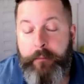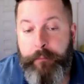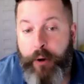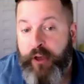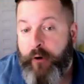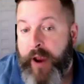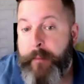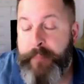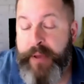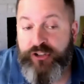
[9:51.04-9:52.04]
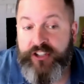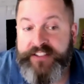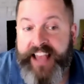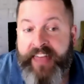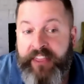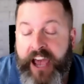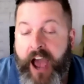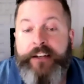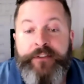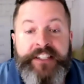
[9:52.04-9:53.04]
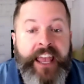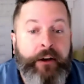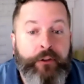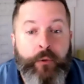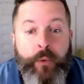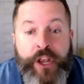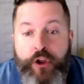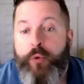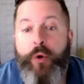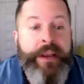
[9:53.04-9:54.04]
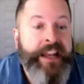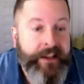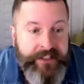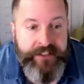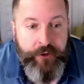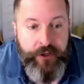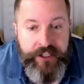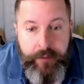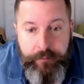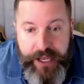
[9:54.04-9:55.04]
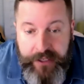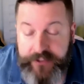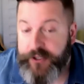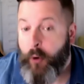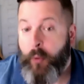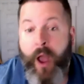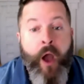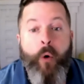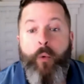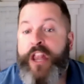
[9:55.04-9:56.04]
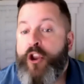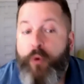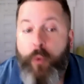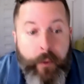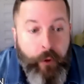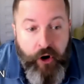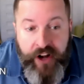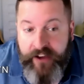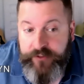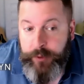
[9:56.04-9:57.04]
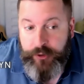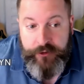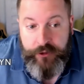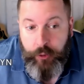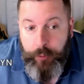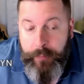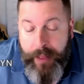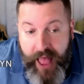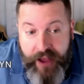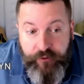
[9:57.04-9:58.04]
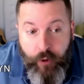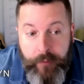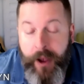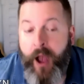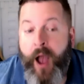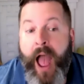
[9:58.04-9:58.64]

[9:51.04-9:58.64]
both our ambitions and the kind of scale that we knew would be necessary to compete. So we knew we were going to have to build a global platform.